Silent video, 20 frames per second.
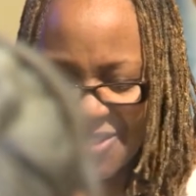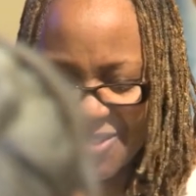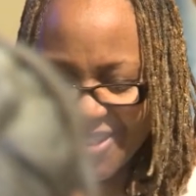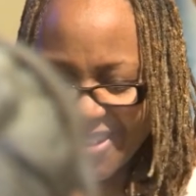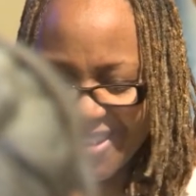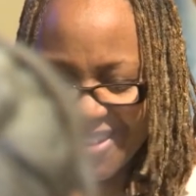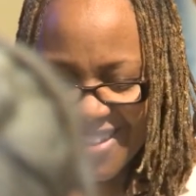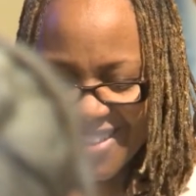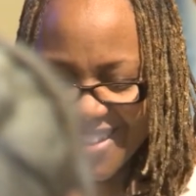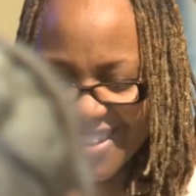you,
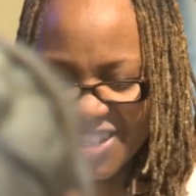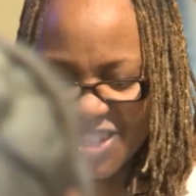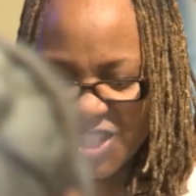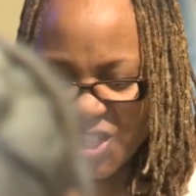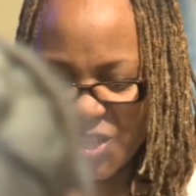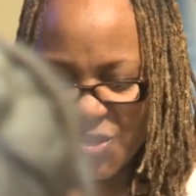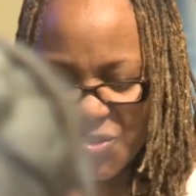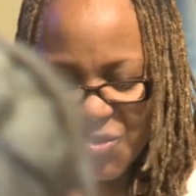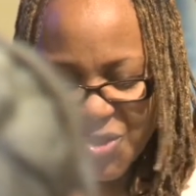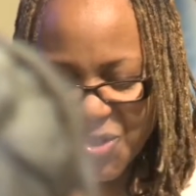God,
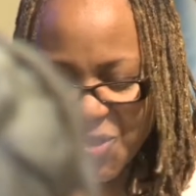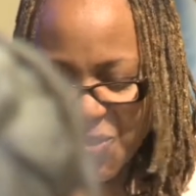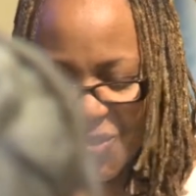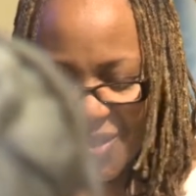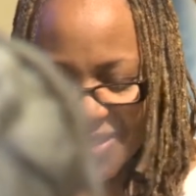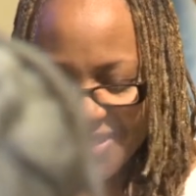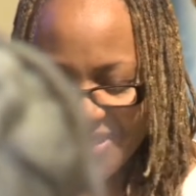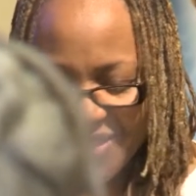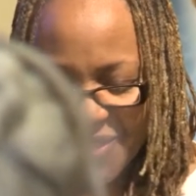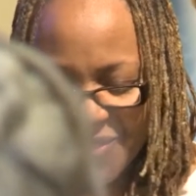that you know
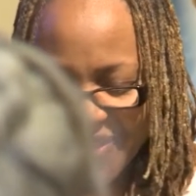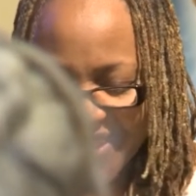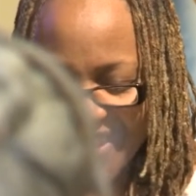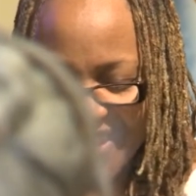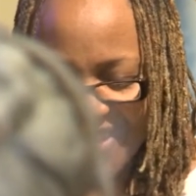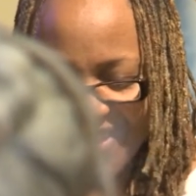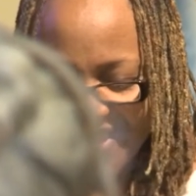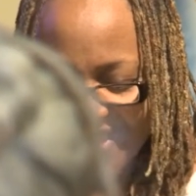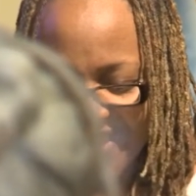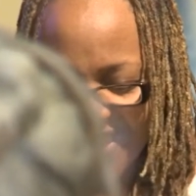what's
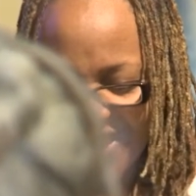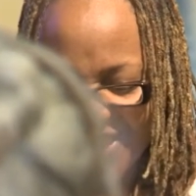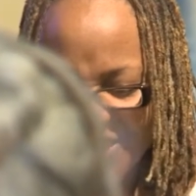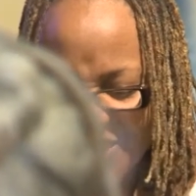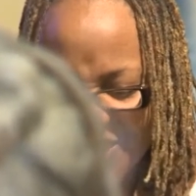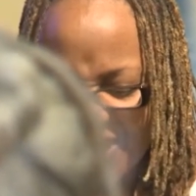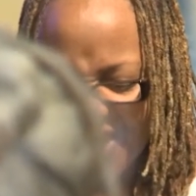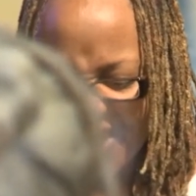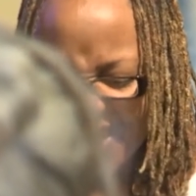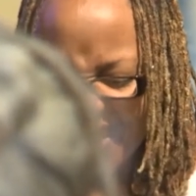going on, that
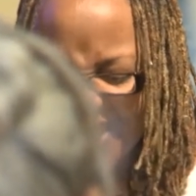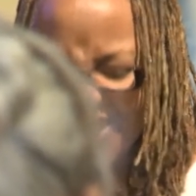you, and